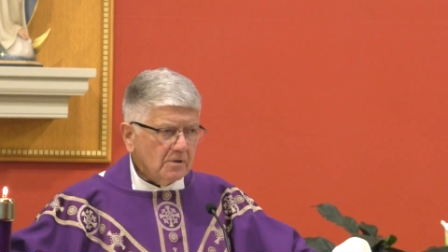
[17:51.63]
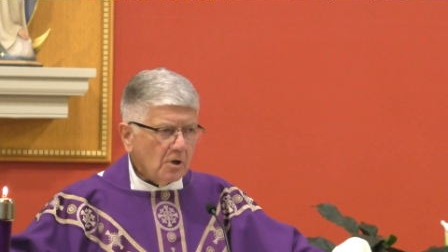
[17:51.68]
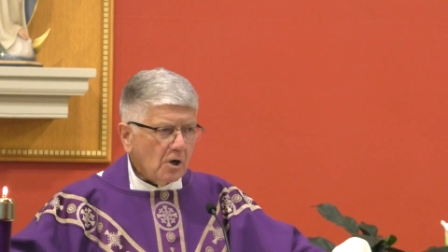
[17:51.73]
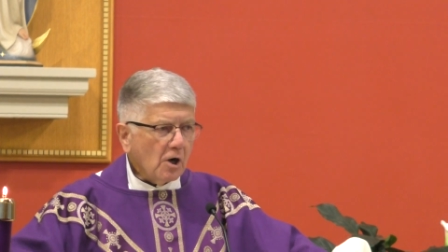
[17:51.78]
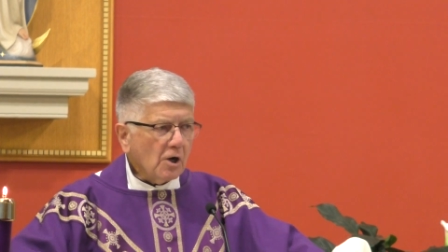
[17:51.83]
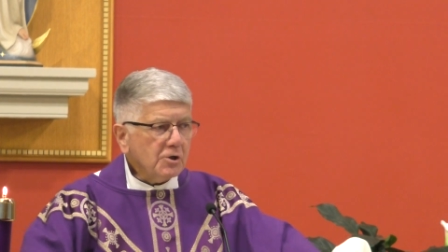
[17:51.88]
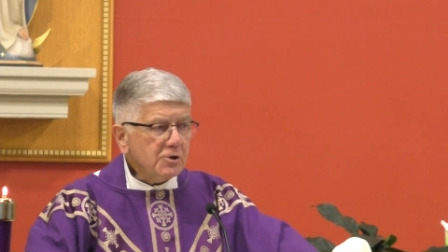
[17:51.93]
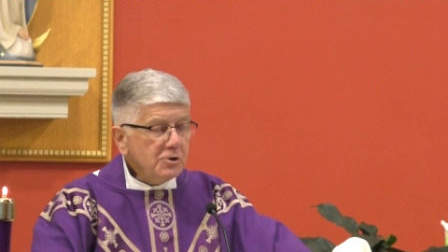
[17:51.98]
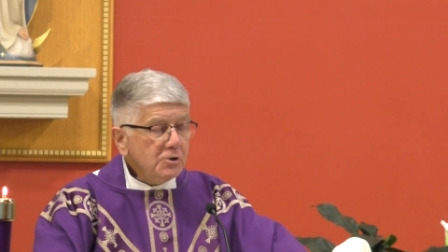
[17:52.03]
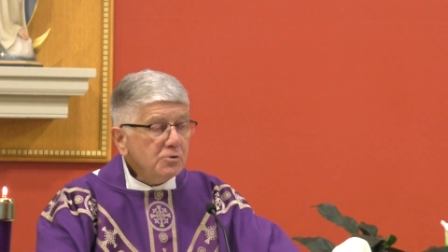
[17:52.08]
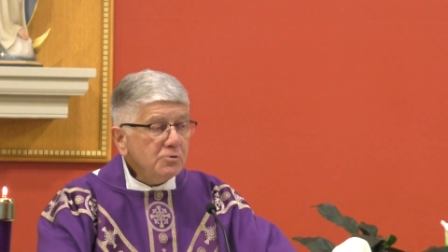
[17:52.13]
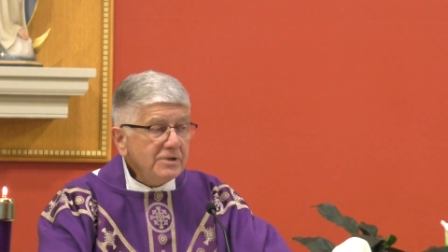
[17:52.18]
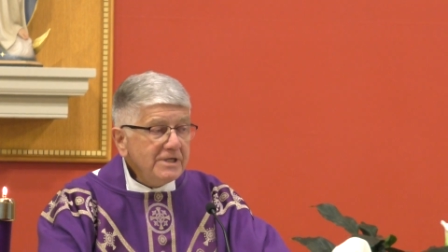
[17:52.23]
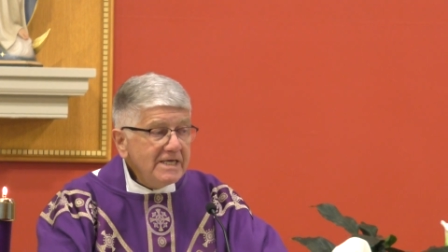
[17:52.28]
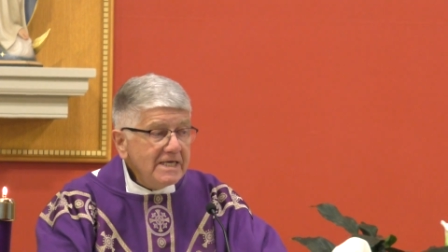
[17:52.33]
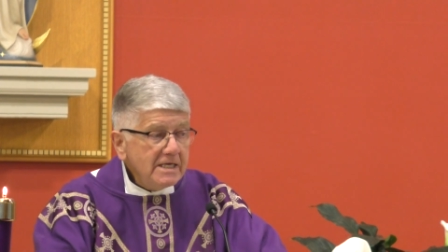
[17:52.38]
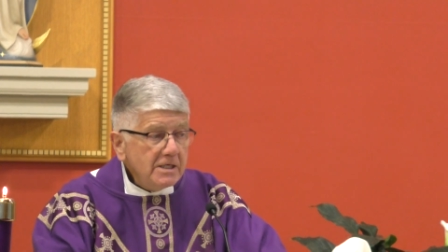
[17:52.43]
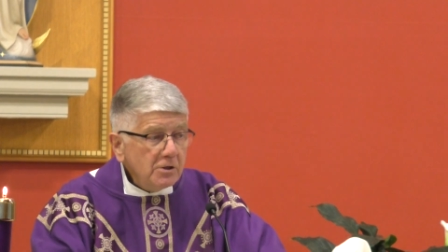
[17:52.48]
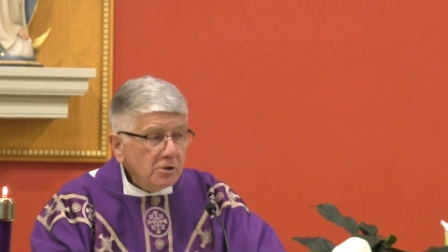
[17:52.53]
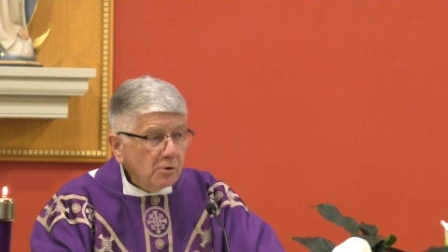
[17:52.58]
are you
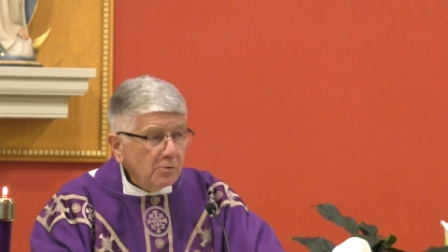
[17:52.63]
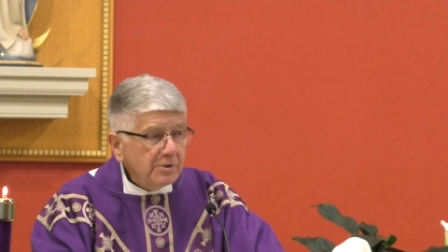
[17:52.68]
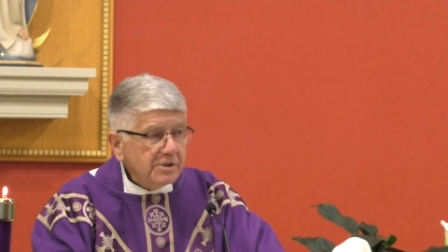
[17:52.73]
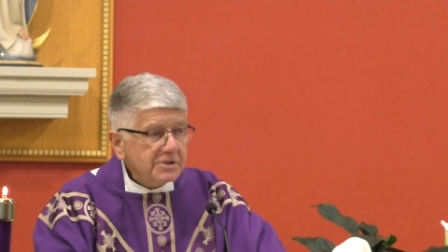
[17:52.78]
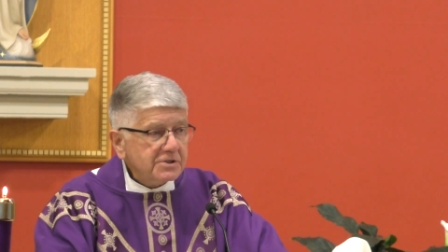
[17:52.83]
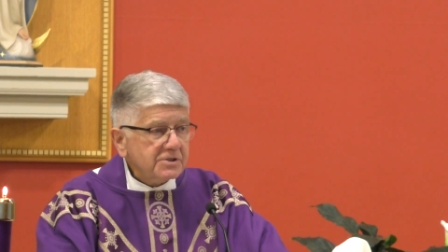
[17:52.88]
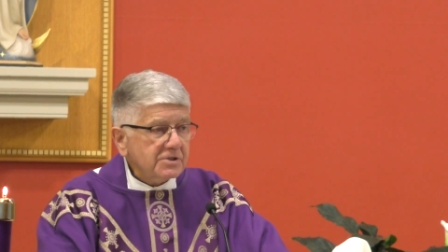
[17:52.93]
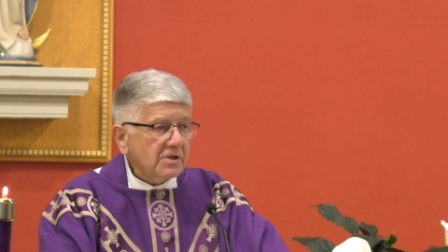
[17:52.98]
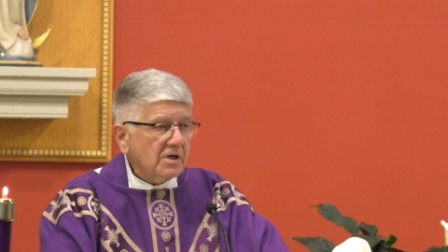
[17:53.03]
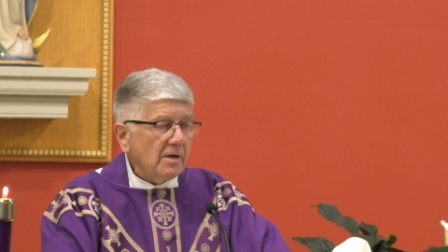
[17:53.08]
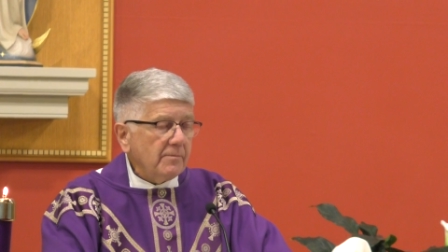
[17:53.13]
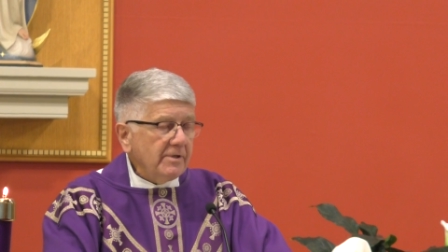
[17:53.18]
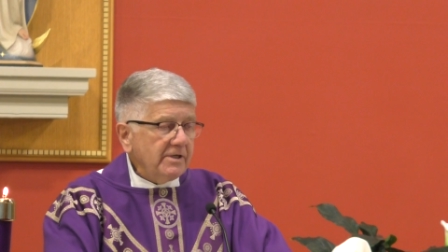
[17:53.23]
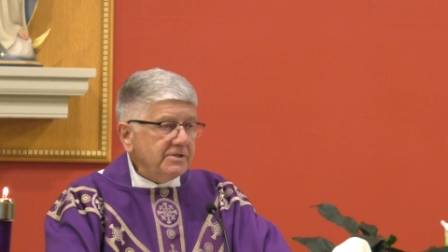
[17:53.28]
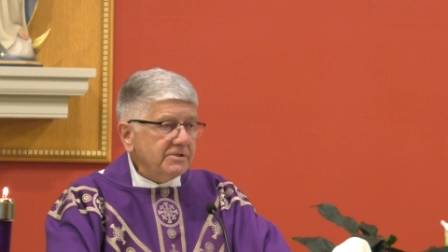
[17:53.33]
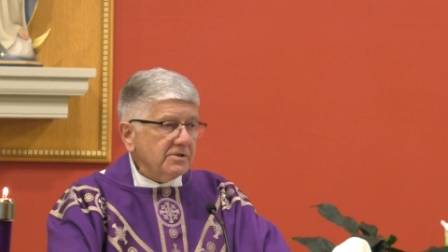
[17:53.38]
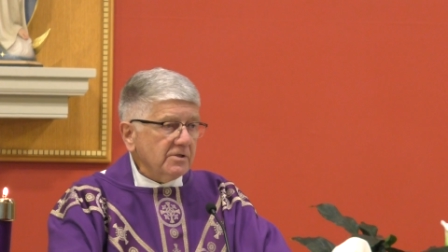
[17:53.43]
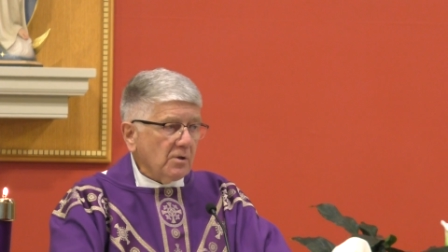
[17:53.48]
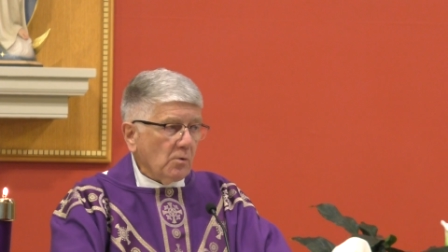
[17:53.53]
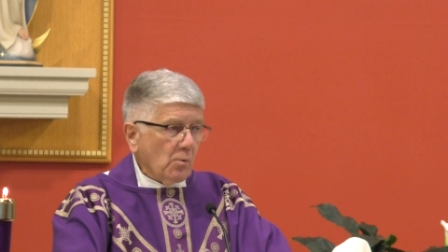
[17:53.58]
he who is to come
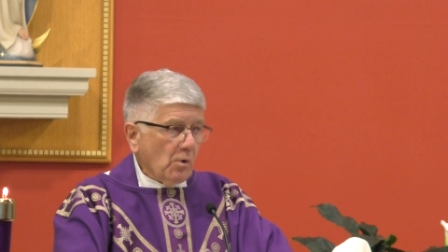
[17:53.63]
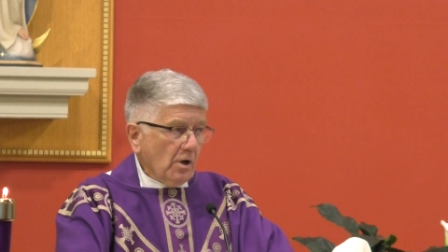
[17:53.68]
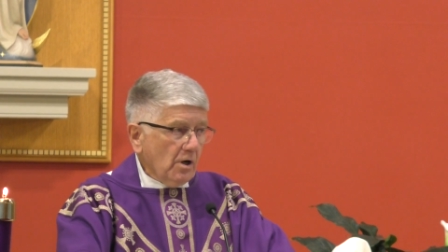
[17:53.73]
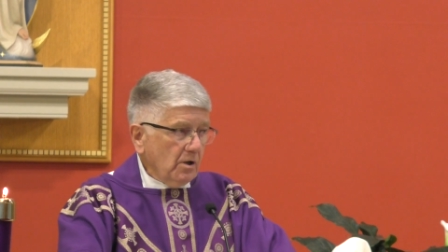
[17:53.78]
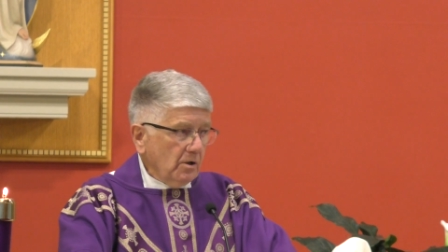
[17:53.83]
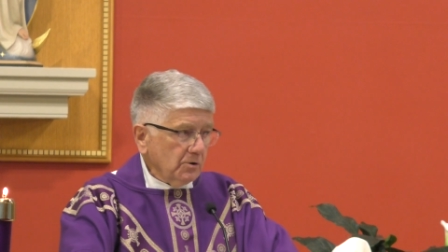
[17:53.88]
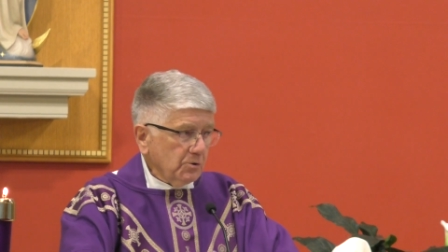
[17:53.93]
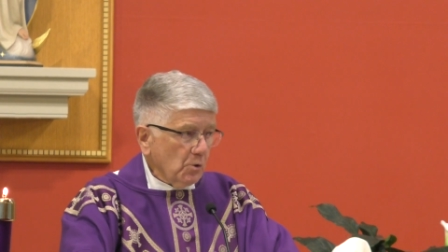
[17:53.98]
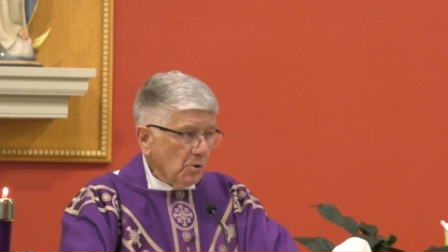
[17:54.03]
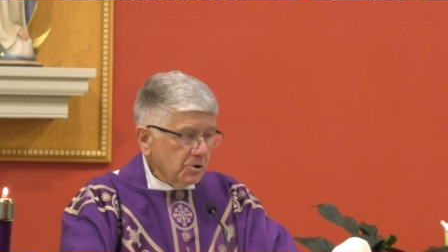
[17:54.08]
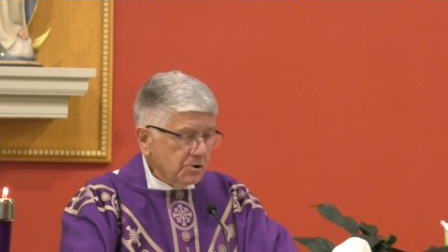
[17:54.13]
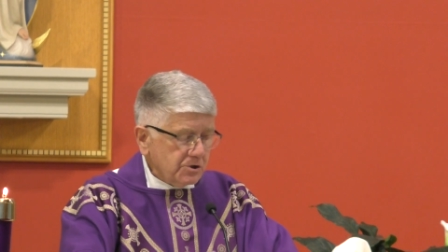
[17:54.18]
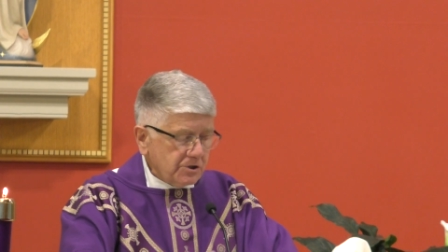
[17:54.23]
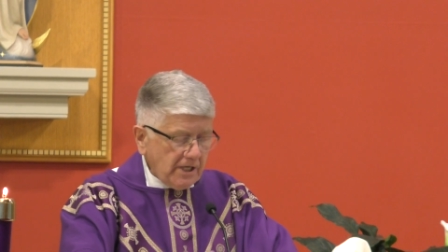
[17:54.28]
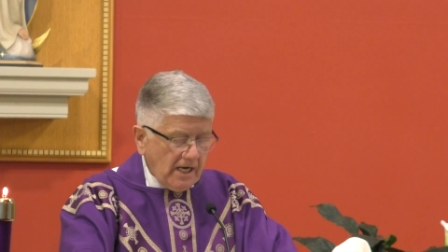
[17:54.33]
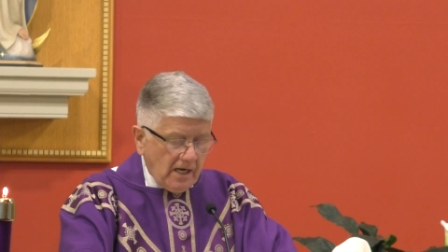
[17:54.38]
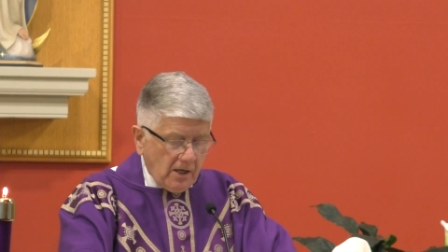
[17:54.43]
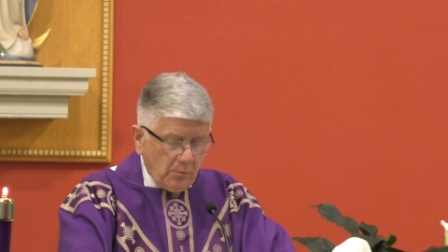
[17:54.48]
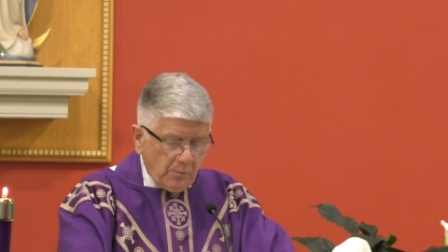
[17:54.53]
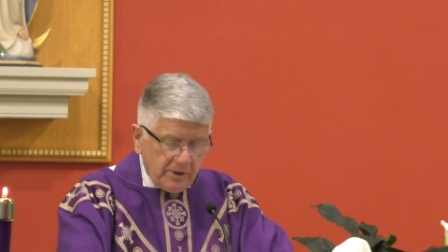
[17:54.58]
into the world, or
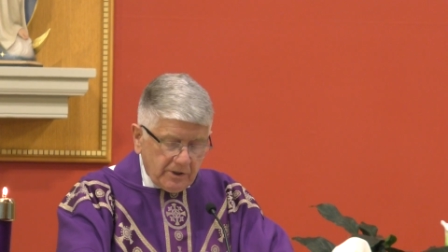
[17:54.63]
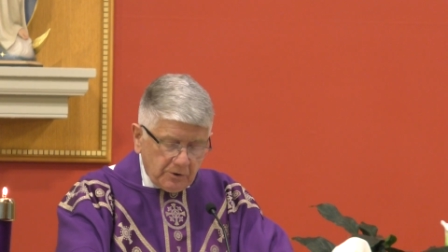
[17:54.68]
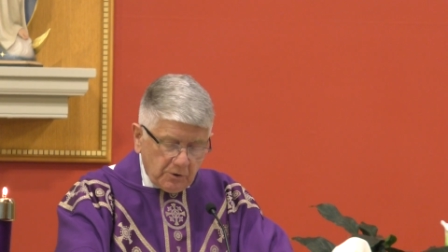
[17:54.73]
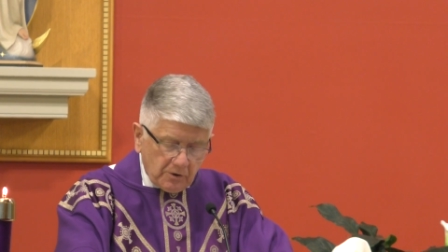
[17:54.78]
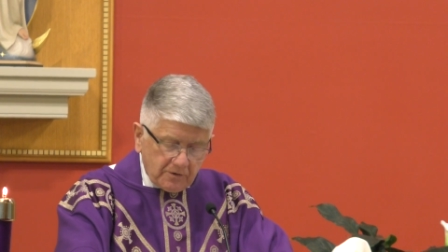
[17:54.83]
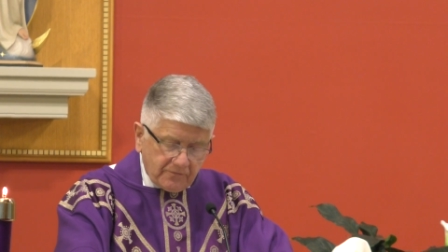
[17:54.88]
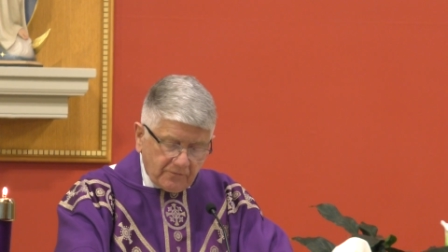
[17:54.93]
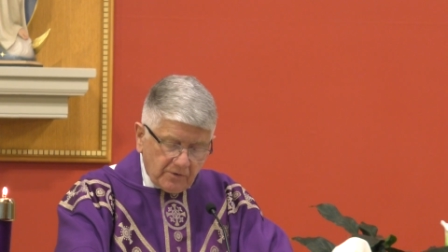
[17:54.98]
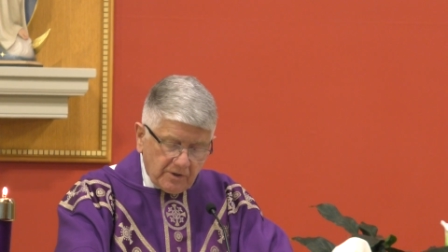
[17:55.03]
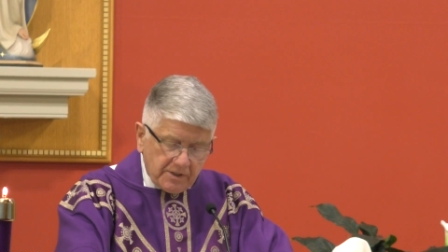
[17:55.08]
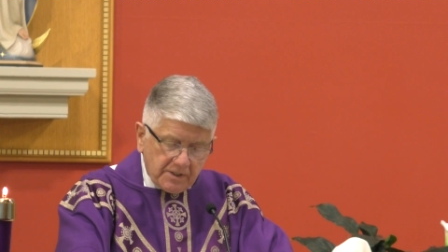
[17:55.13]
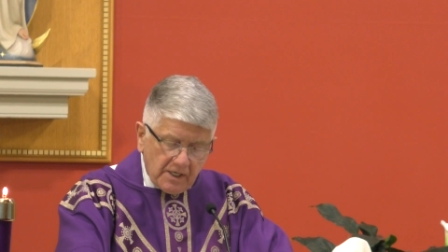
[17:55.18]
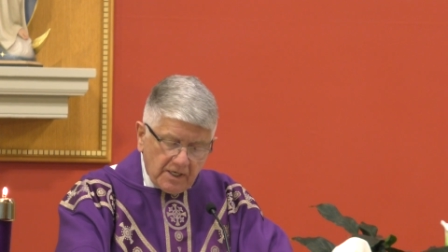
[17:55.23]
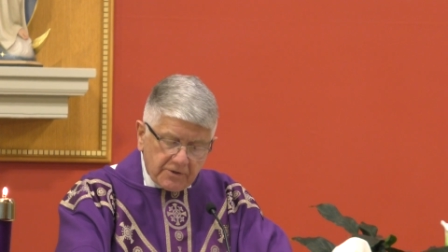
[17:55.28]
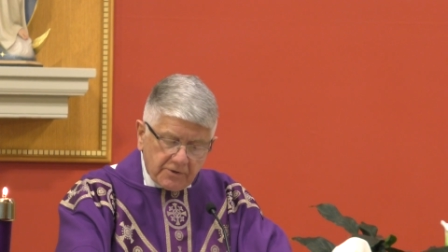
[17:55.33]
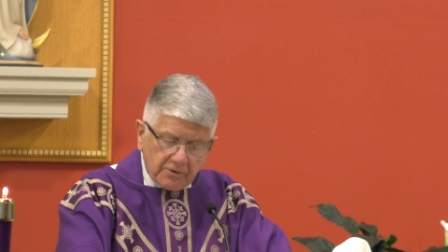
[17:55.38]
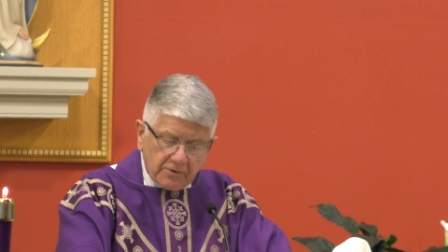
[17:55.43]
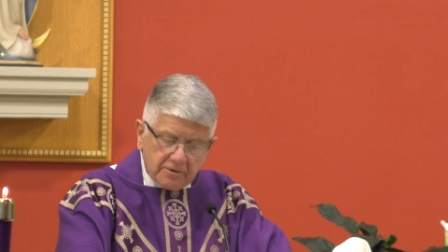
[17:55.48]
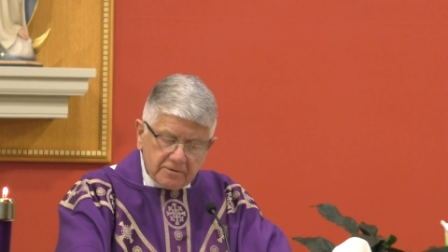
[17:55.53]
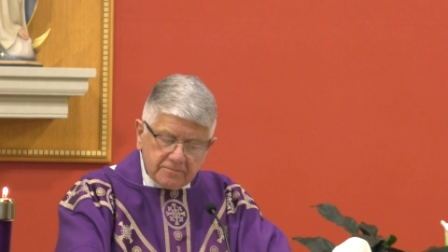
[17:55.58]
shall we look for
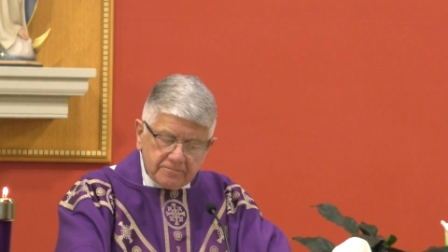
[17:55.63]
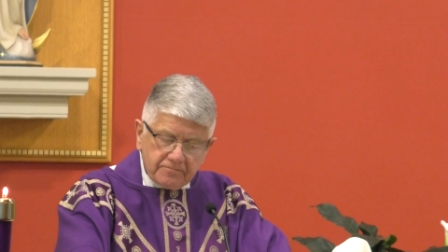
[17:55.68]
another?